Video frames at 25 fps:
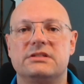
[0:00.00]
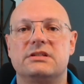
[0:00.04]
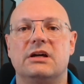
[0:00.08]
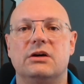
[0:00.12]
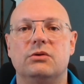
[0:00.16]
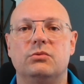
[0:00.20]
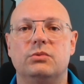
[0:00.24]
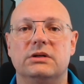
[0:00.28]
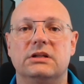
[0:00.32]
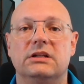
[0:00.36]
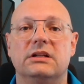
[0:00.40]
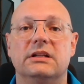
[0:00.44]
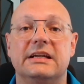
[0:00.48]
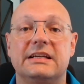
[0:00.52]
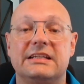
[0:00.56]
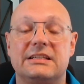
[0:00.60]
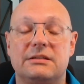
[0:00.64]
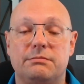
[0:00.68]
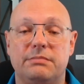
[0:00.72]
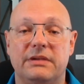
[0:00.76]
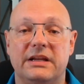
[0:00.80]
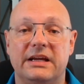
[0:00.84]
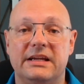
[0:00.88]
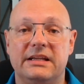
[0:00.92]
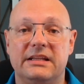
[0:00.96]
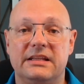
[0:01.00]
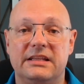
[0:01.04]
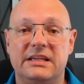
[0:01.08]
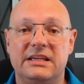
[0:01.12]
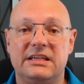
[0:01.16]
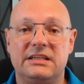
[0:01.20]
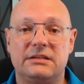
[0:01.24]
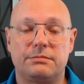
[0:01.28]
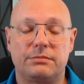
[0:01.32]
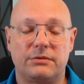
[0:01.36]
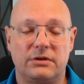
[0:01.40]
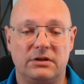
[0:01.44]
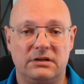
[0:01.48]
I will explain these
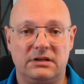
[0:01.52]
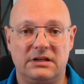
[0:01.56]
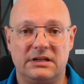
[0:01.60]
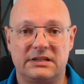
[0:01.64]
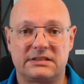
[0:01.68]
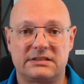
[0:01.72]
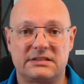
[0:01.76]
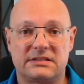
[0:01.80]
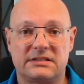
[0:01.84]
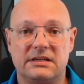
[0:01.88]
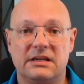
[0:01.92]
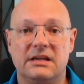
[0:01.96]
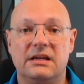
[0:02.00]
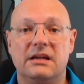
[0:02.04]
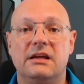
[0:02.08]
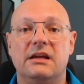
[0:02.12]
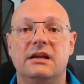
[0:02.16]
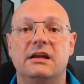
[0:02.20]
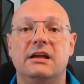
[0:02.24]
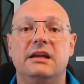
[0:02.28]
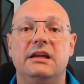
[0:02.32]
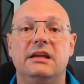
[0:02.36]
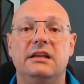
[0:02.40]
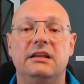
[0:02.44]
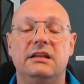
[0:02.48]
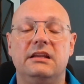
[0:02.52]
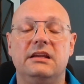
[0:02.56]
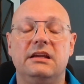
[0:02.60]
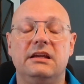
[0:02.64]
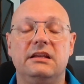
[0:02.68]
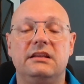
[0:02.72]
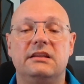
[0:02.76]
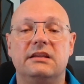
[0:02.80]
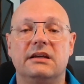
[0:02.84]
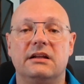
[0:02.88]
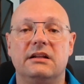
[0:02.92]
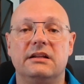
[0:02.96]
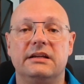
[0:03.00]
products in
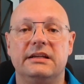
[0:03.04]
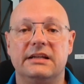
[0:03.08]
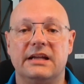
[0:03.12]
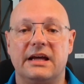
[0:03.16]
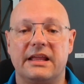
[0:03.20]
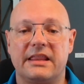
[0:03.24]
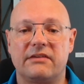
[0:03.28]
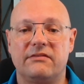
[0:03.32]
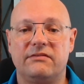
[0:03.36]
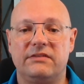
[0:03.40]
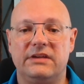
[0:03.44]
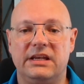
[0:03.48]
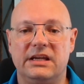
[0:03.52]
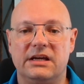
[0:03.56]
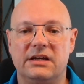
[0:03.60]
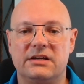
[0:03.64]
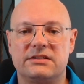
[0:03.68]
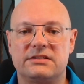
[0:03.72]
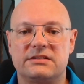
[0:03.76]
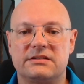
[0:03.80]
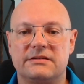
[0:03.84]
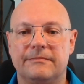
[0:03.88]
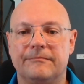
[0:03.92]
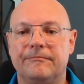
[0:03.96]
detail in other videos.